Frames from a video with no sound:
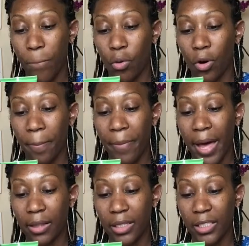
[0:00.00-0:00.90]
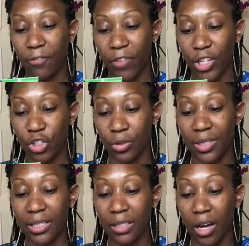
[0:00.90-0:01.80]
Pore Balance Facial
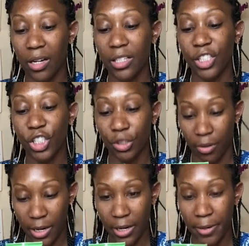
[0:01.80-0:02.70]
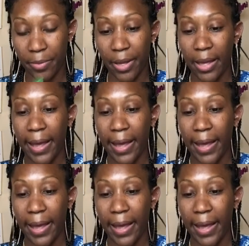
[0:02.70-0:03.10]
Sauna Scrub.